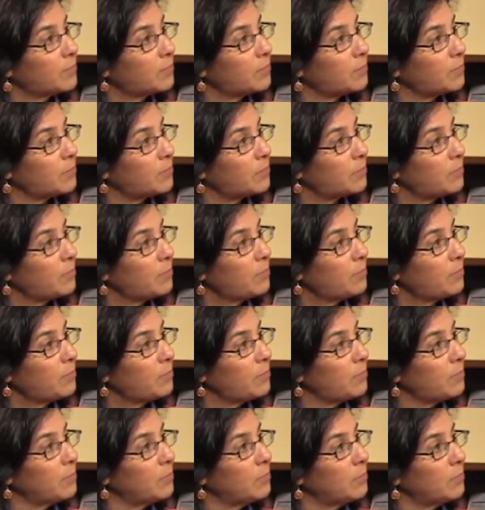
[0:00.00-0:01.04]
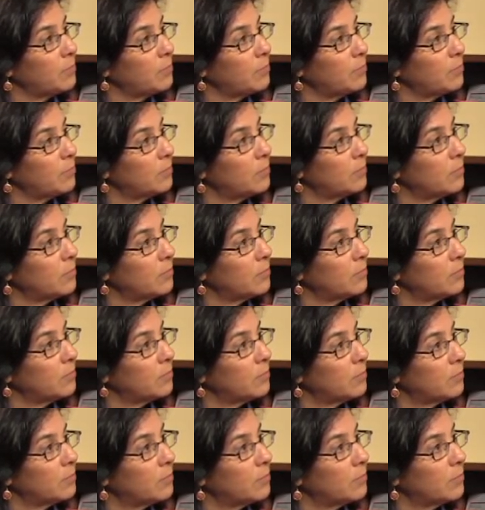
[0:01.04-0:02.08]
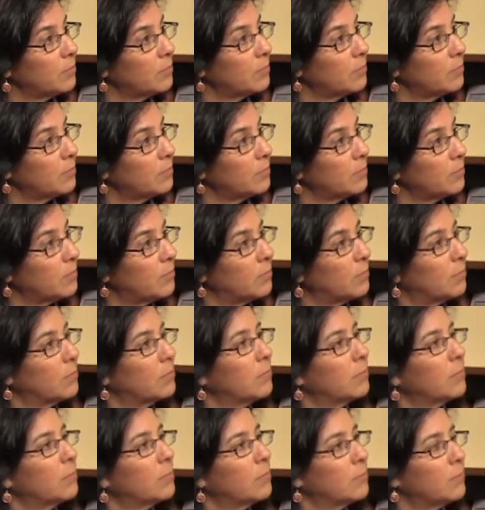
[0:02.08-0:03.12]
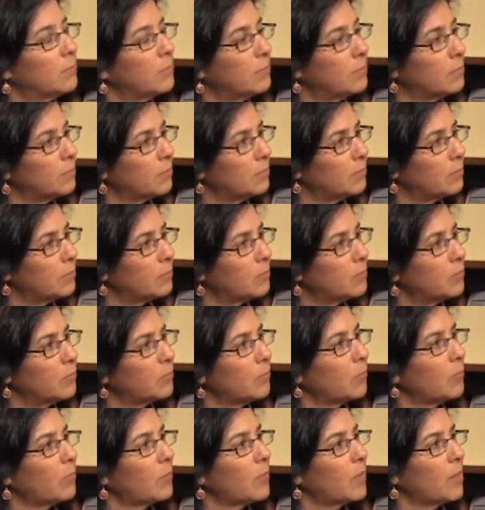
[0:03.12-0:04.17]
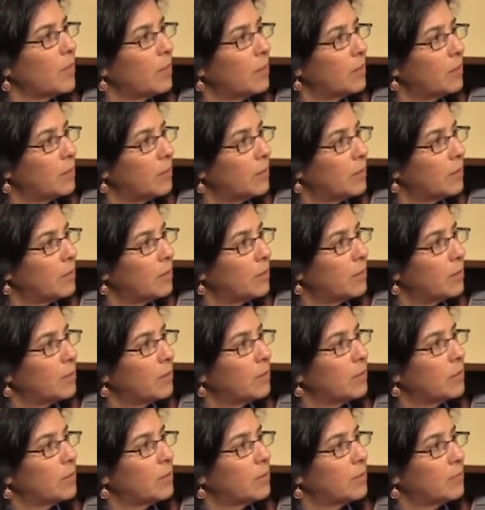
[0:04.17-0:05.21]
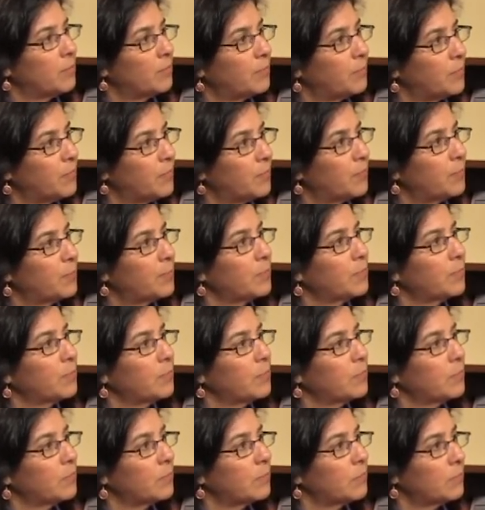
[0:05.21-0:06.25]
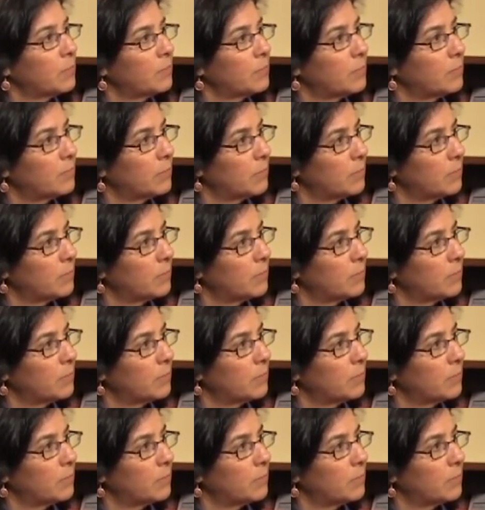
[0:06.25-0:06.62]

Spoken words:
The person shown says nothing.